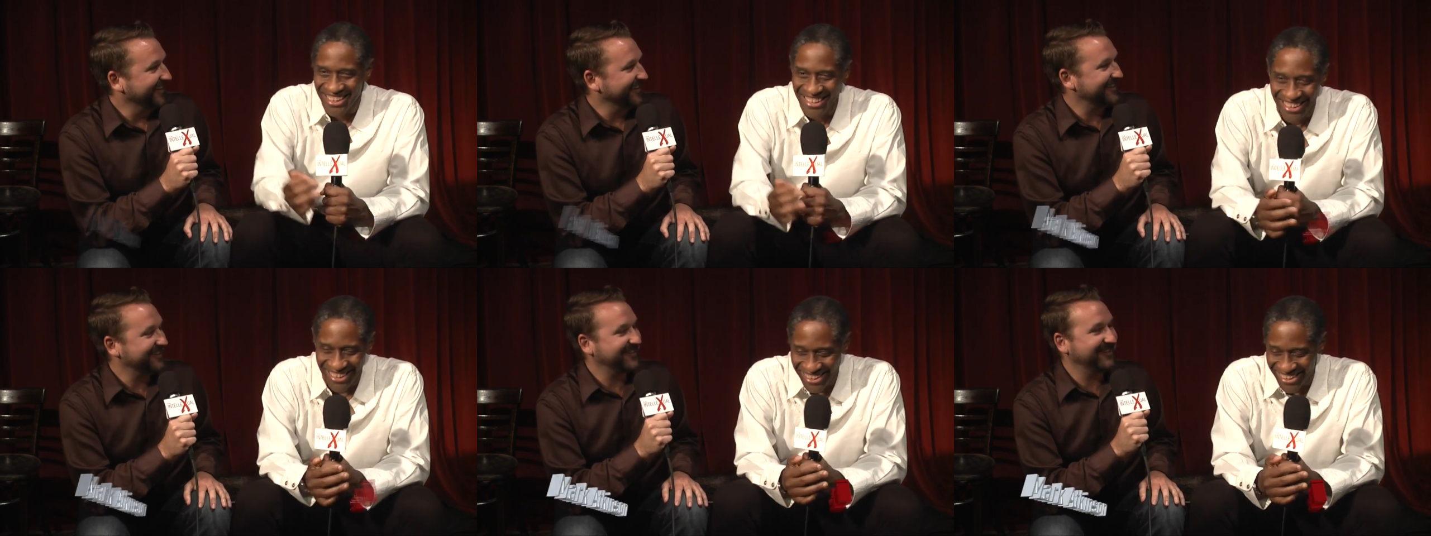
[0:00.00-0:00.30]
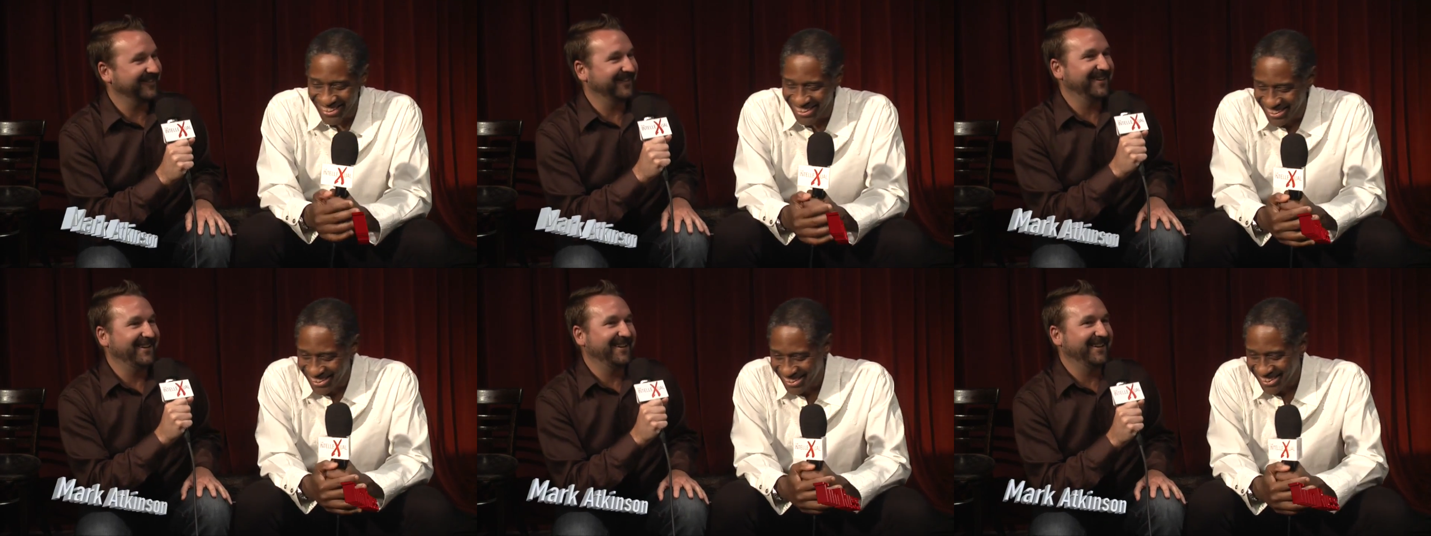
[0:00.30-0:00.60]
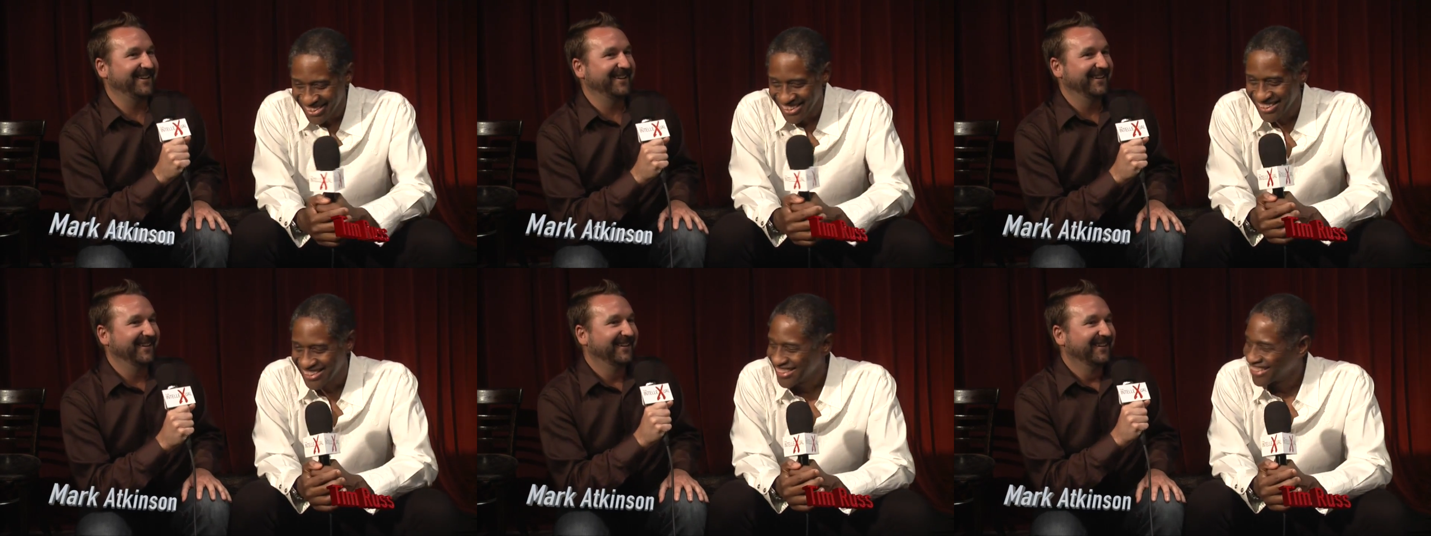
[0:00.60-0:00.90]
Speaker 1: That's
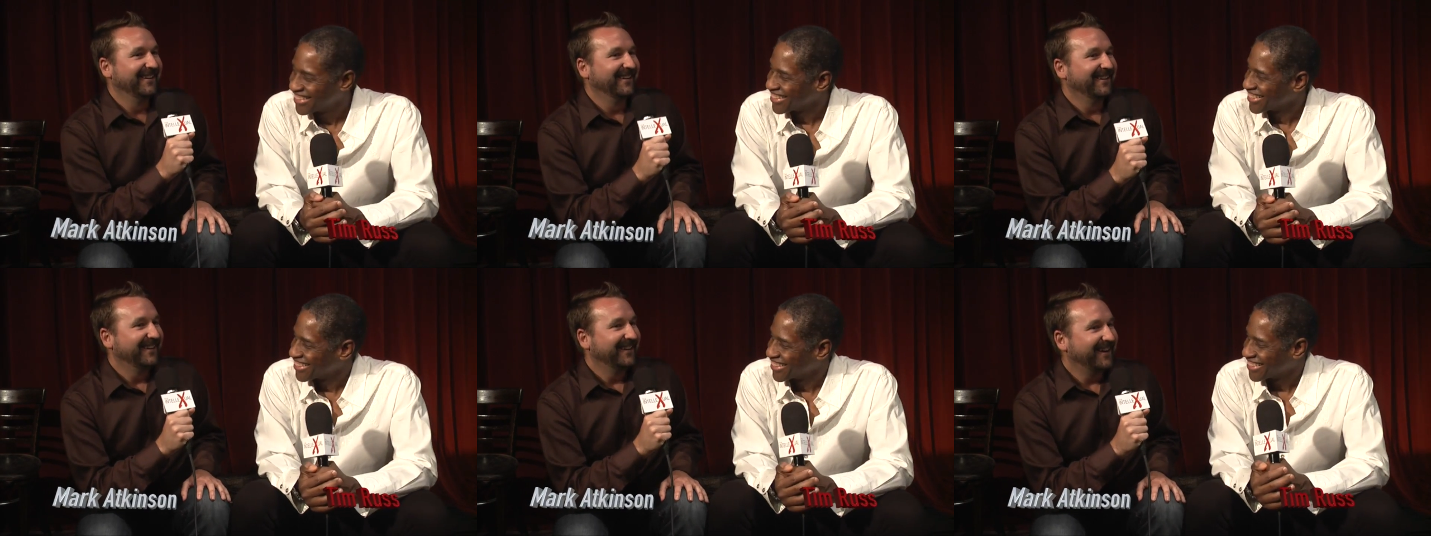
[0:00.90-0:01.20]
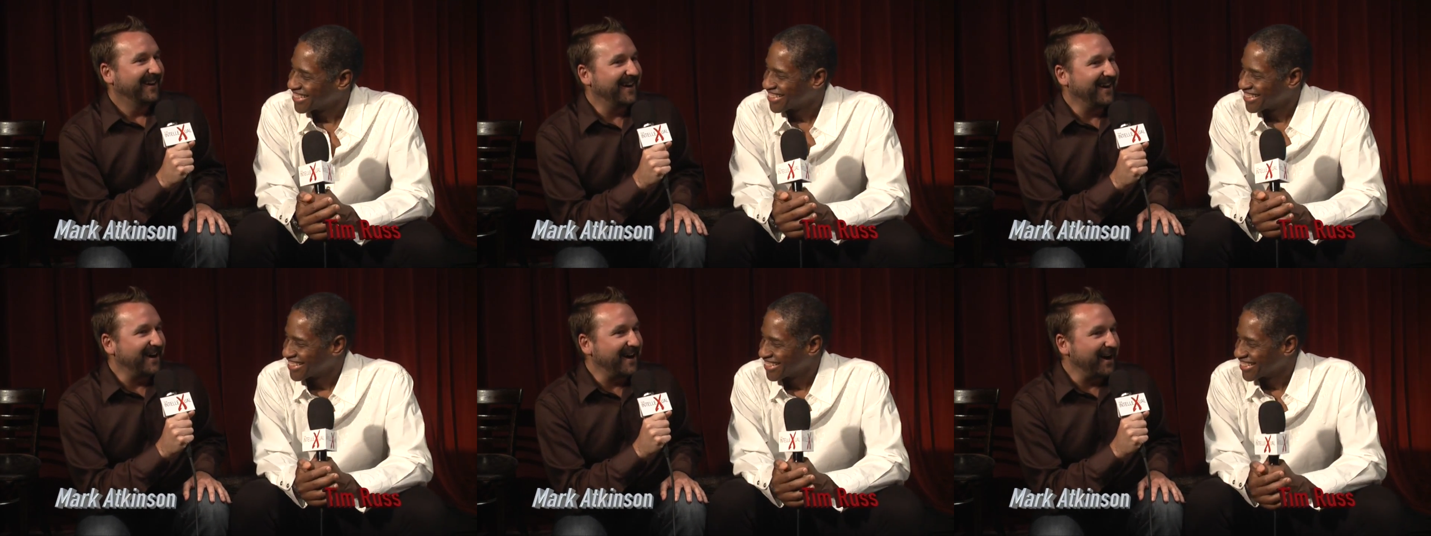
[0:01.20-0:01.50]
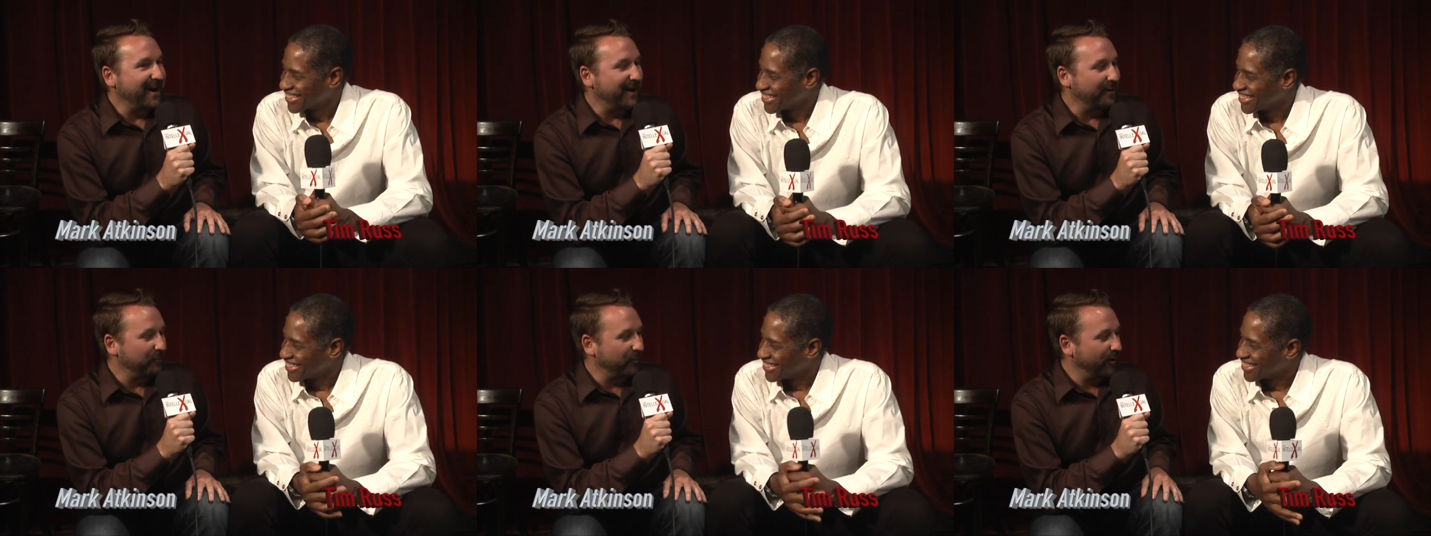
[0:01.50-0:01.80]
great.
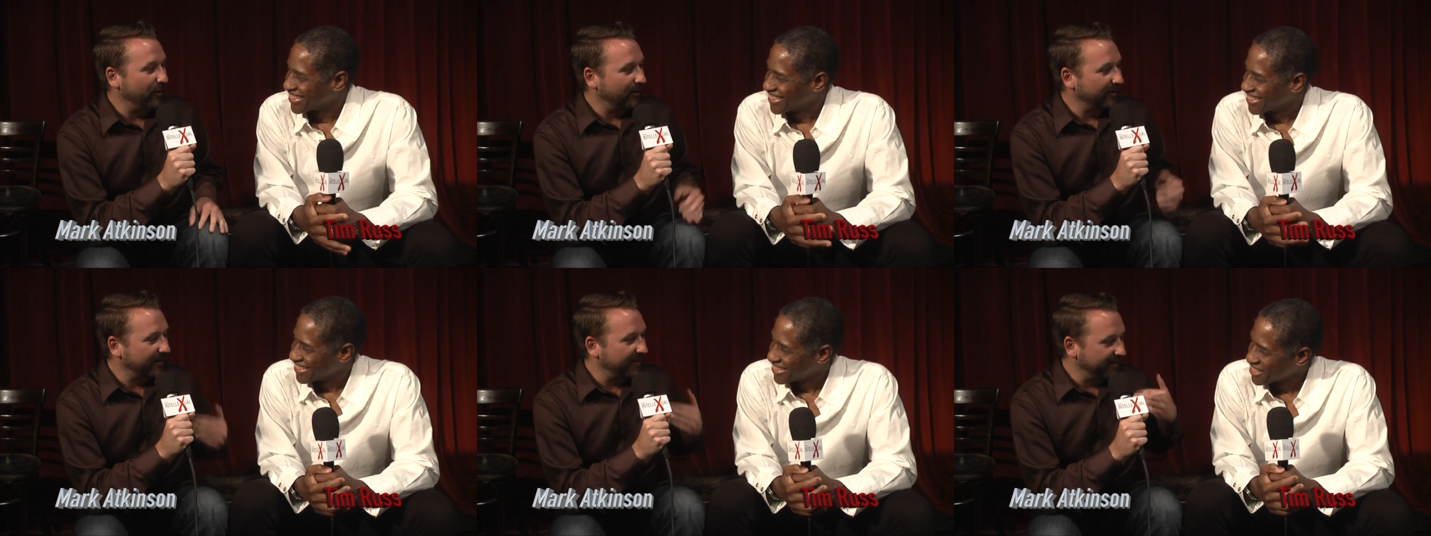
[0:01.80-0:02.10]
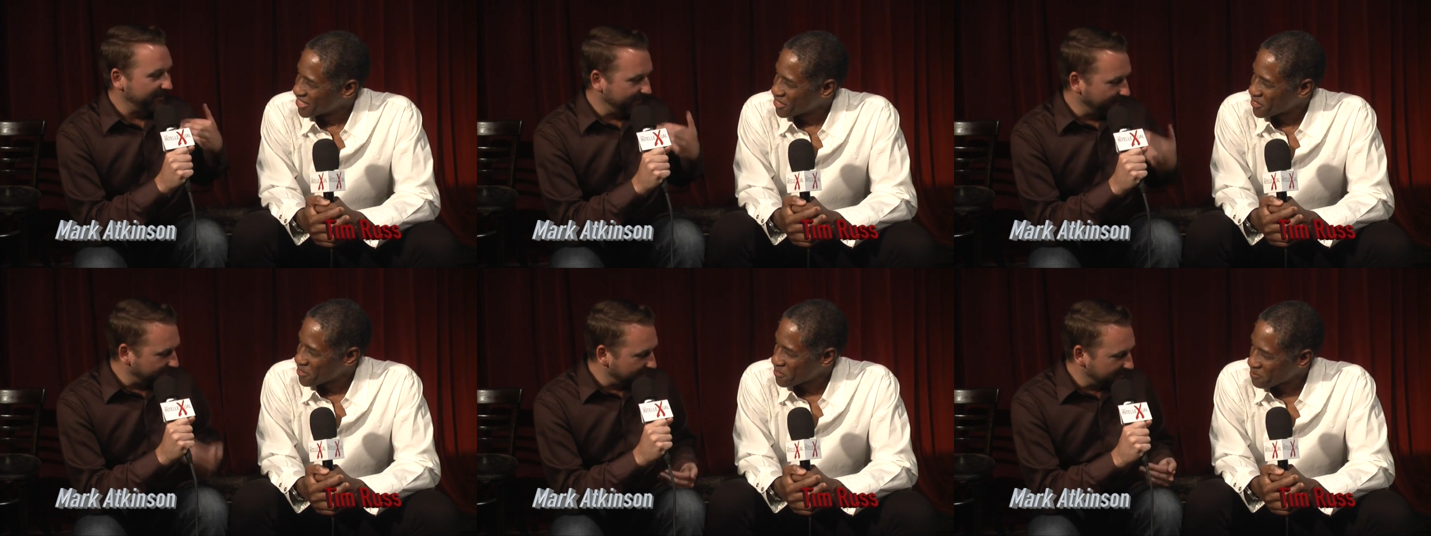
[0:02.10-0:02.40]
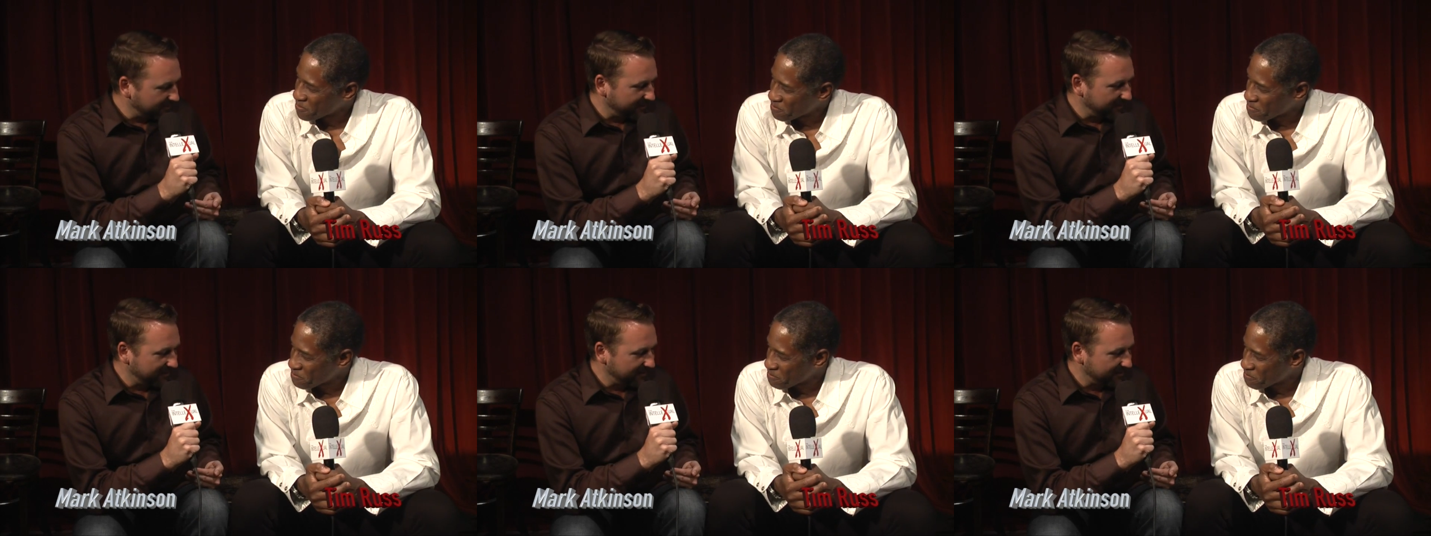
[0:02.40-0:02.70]
Uh, well, it, like I said,